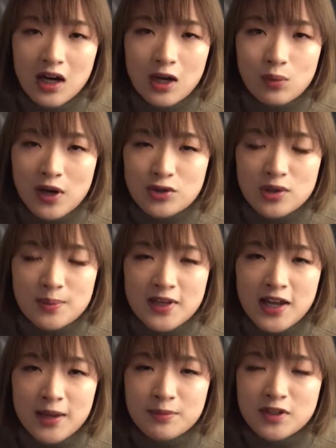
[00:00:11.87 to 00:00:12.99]
I gradually
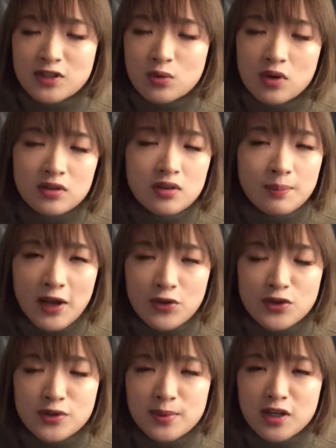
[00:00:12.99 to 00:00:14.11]
became disgruntled about
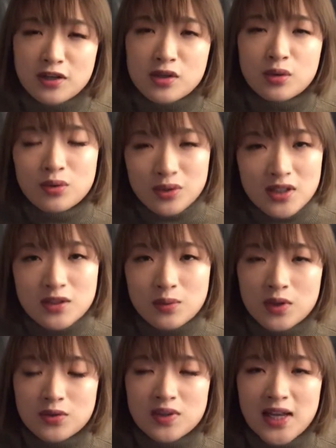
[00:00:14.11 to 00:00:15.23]
this because who doesn't
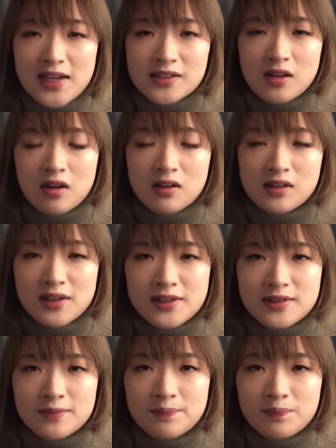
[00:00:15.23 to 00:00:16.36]
want to relax on holidays?